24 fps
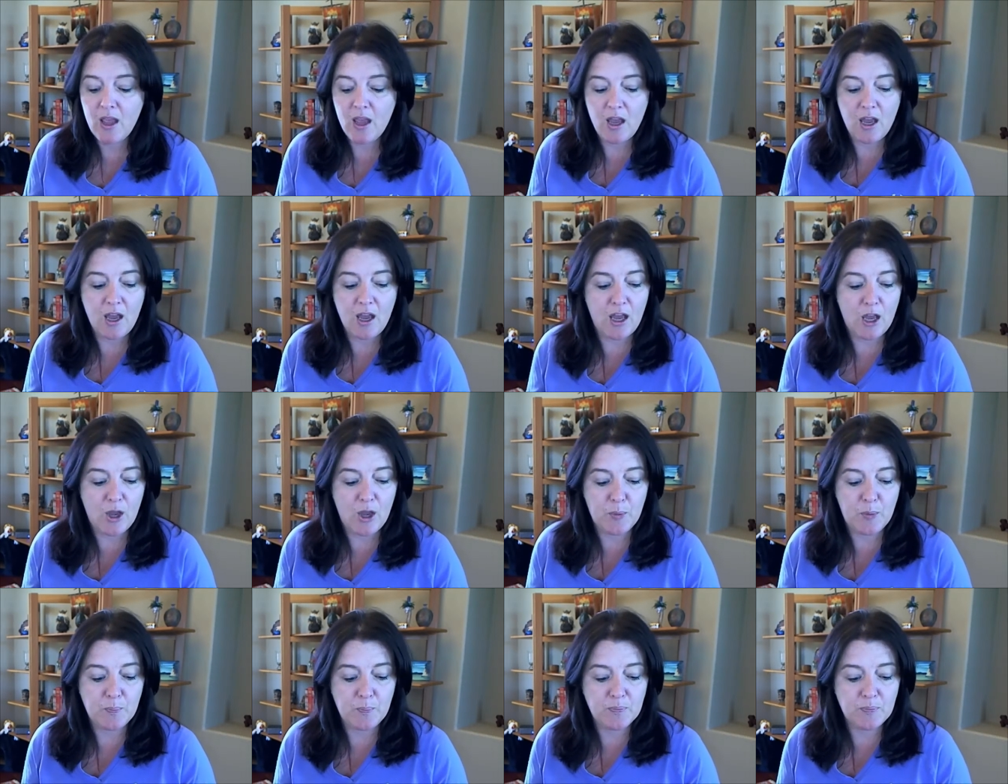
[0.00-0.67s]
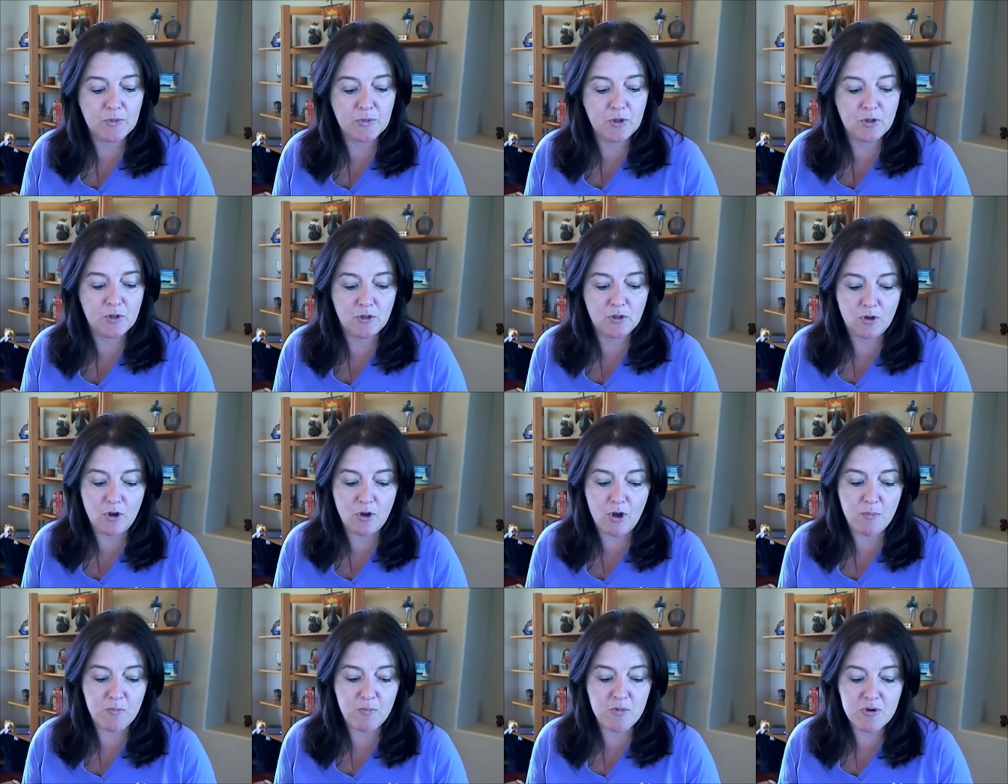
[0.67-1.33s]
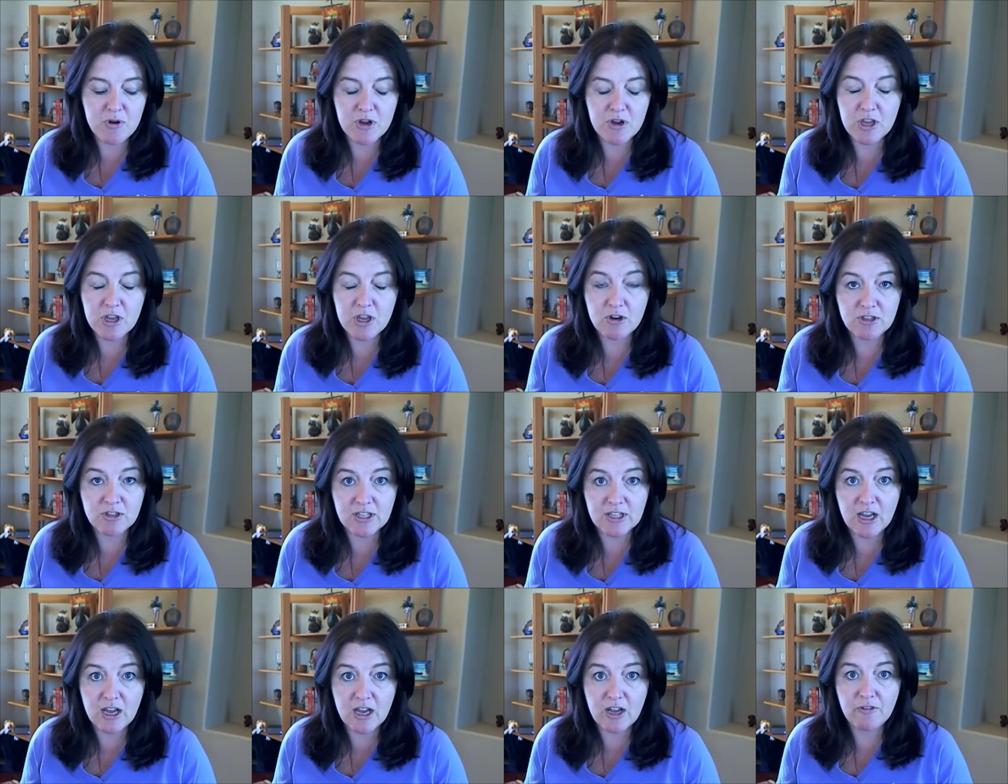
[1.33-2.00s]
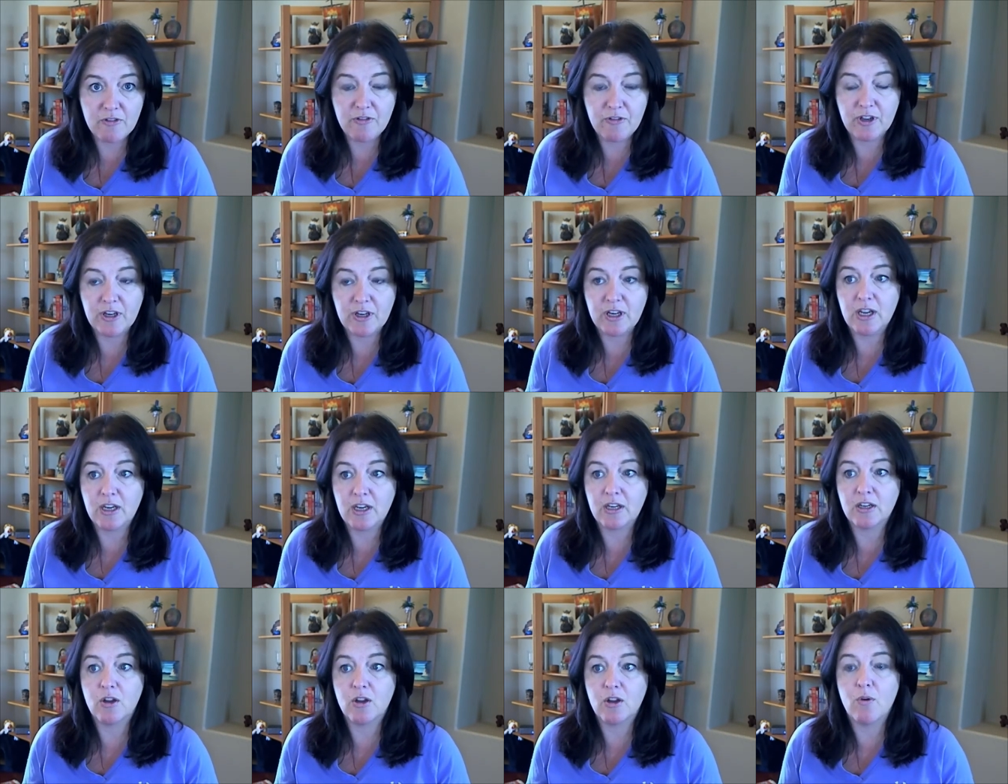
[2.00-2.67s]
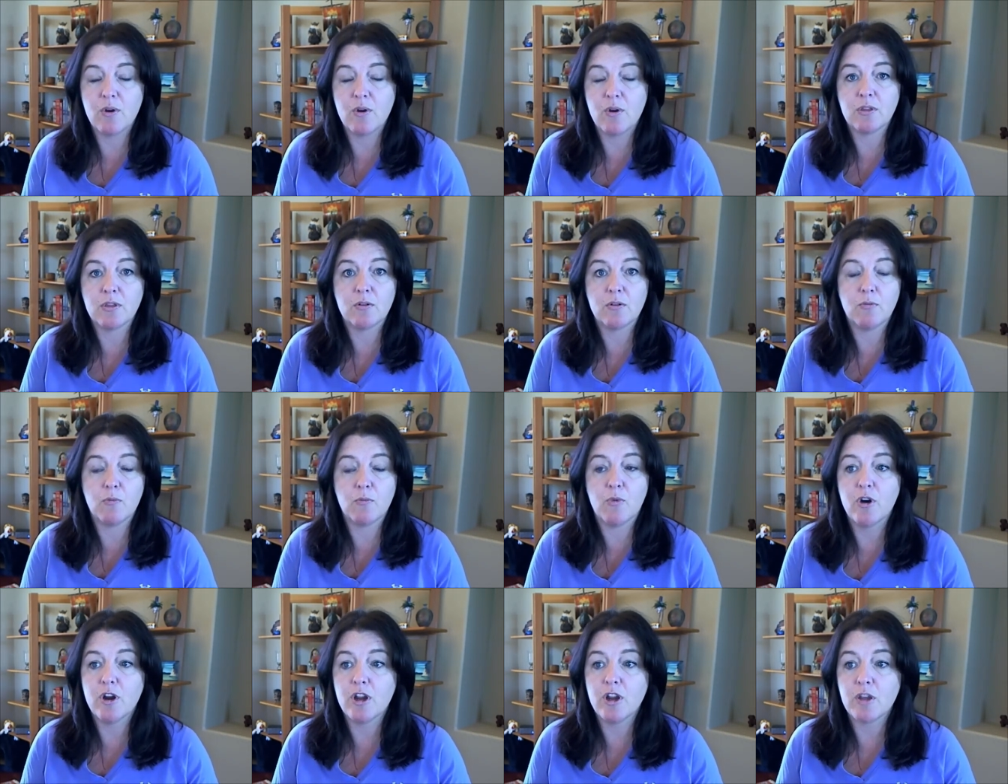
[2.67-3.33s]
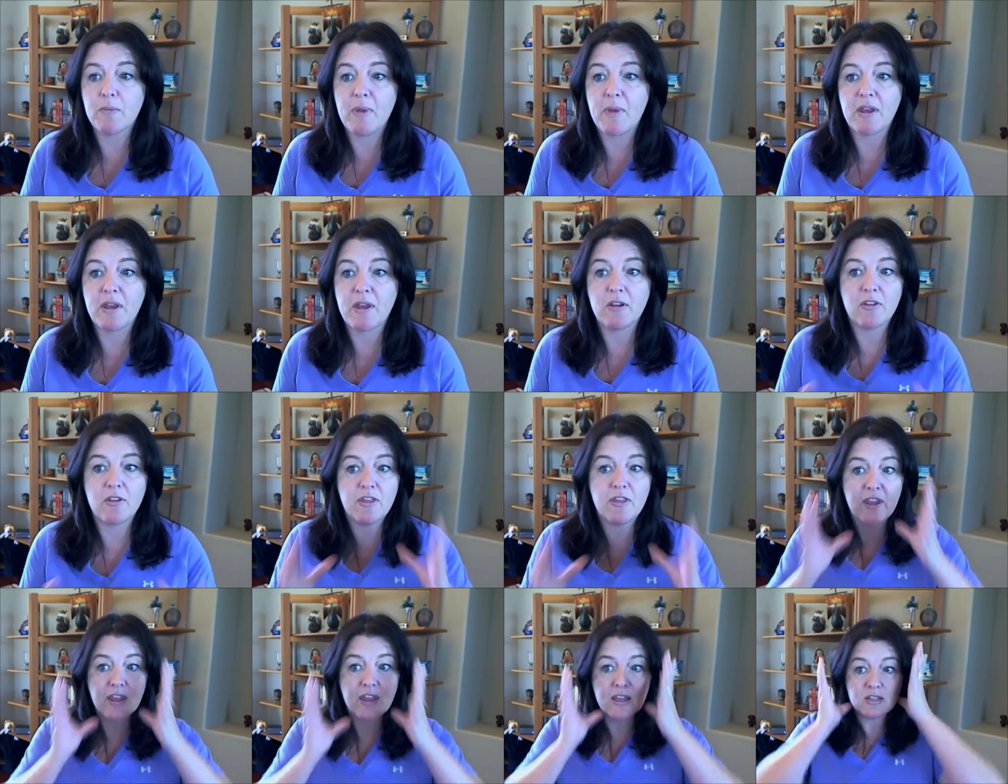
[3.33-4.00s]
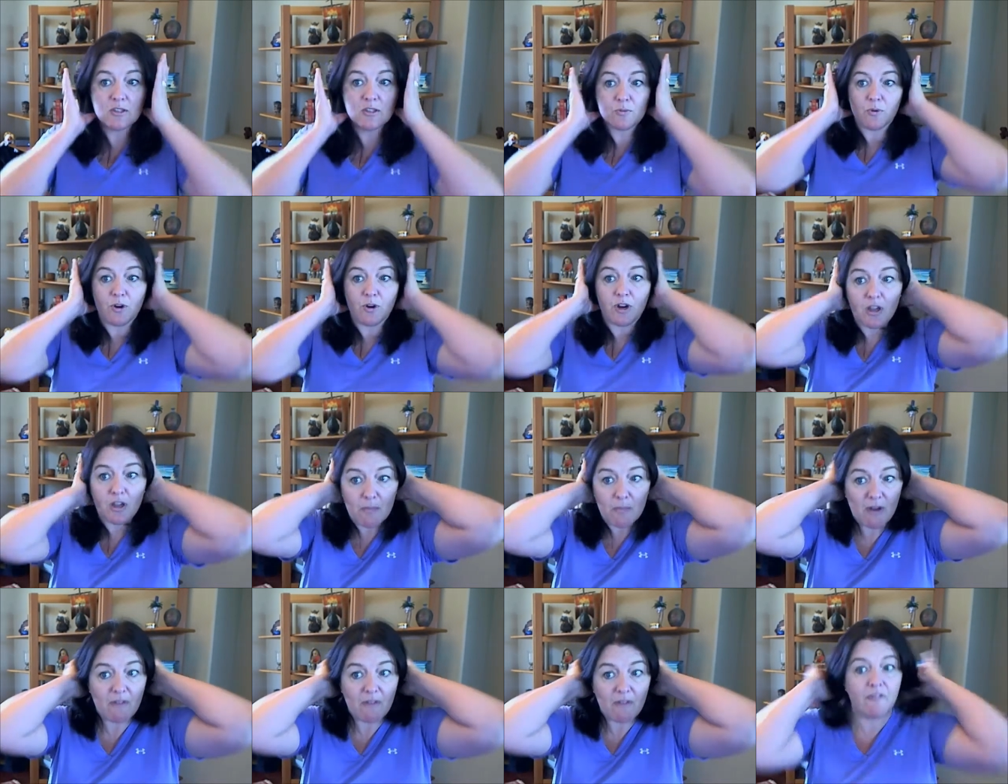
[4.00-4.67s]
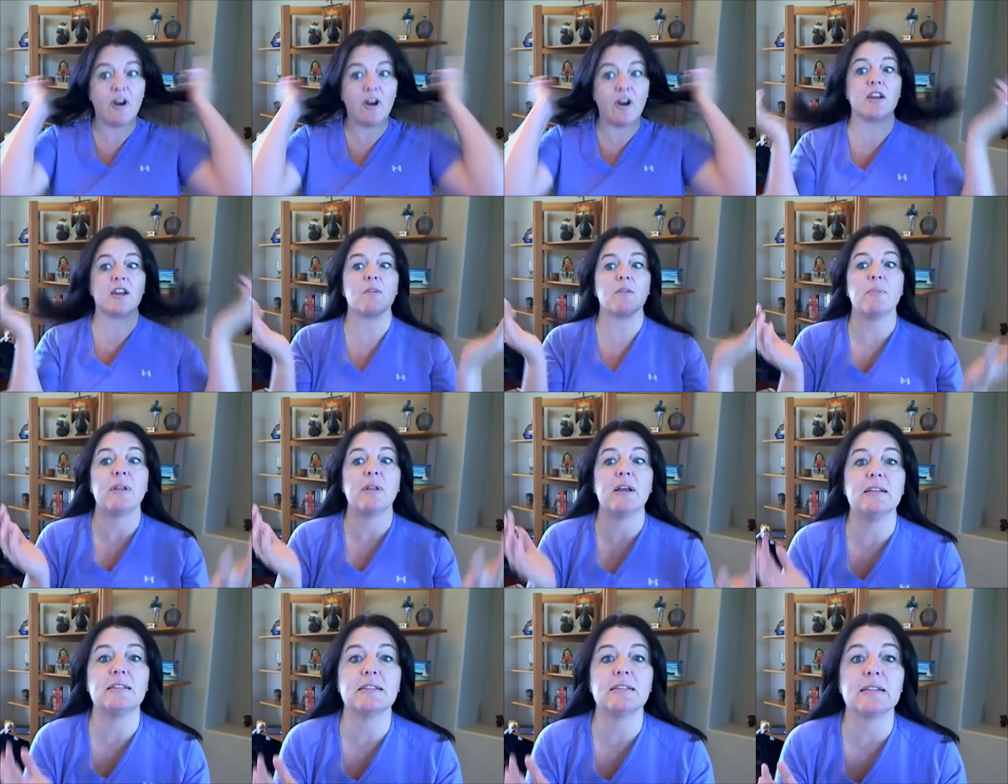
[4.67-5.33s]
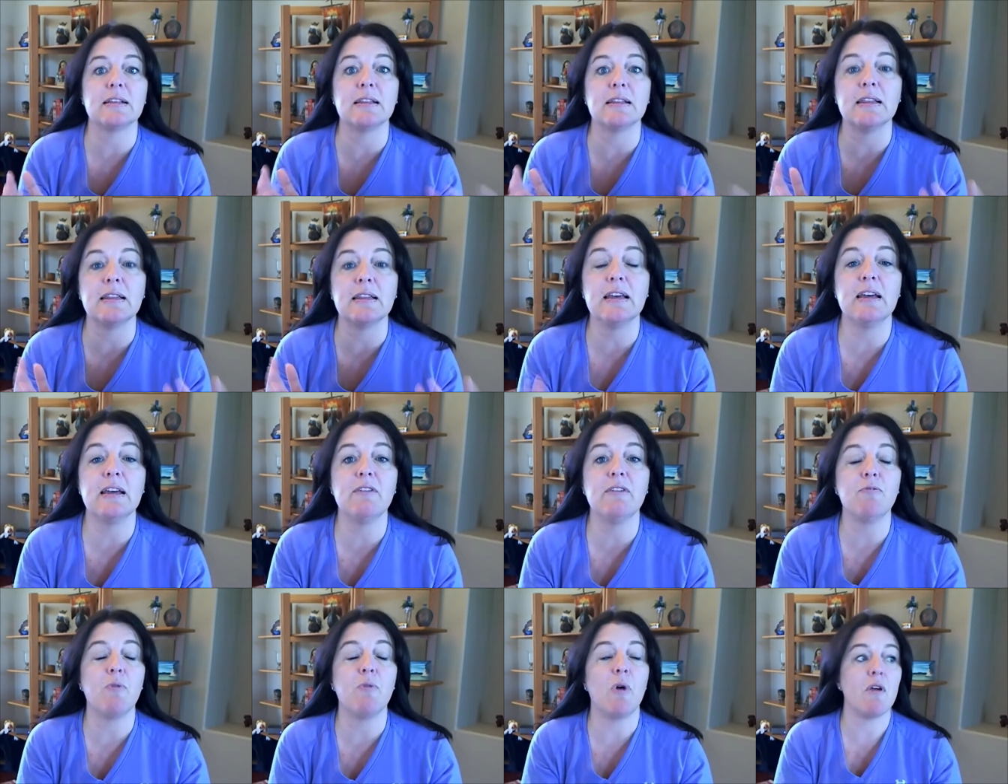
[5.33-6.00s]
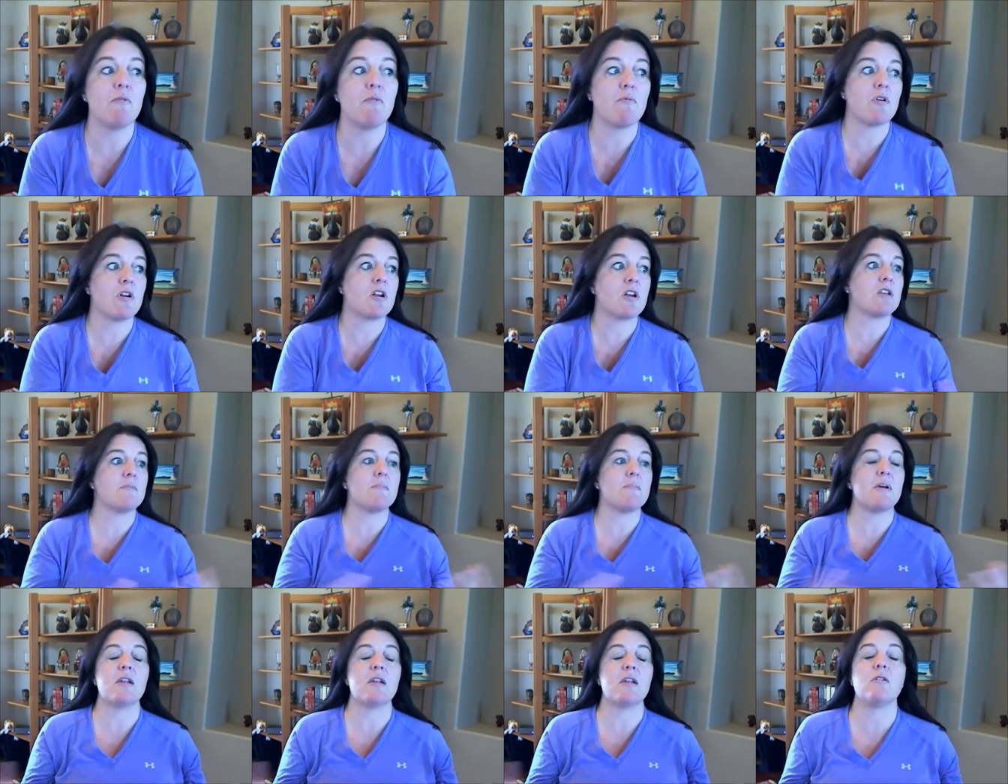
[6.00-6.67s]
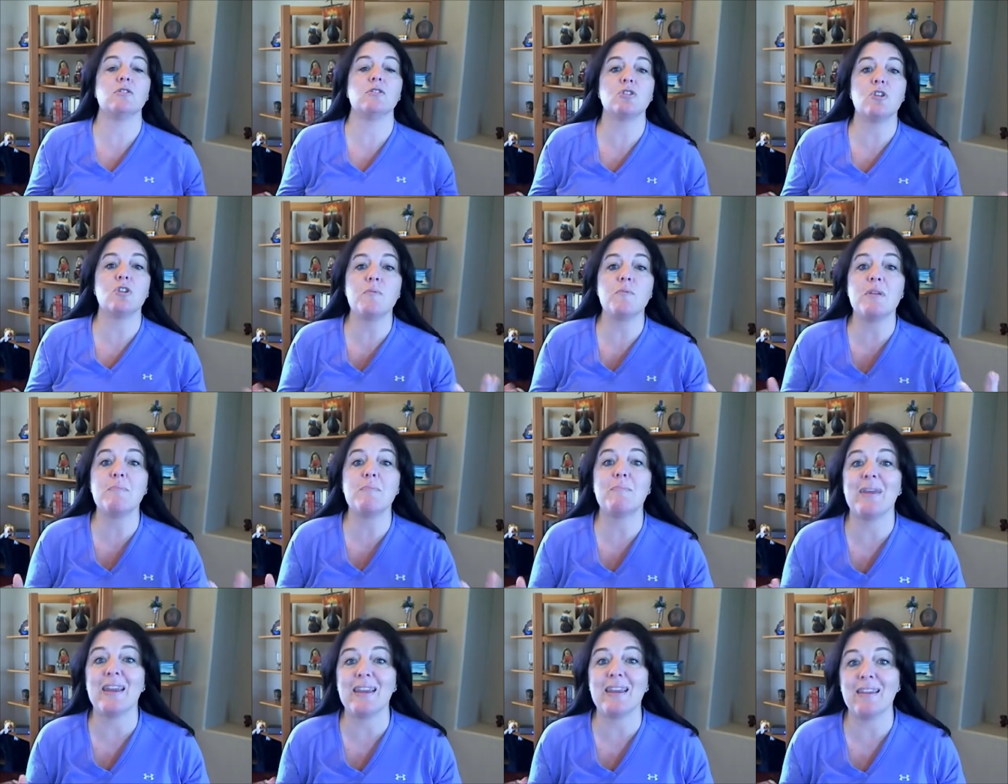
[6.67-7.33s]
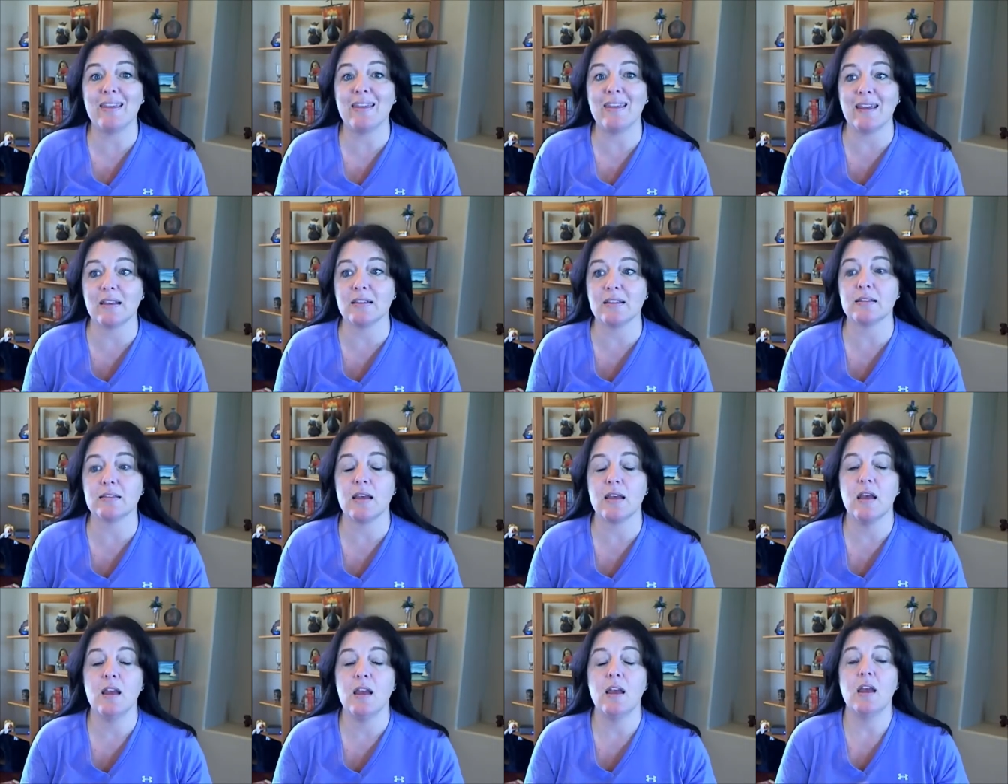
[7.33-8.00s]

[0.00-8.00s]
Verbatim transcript: um, you know, uprooting yourself and, and going through worrying about your things, worrying about finding a place to live, what worrying about so many big things.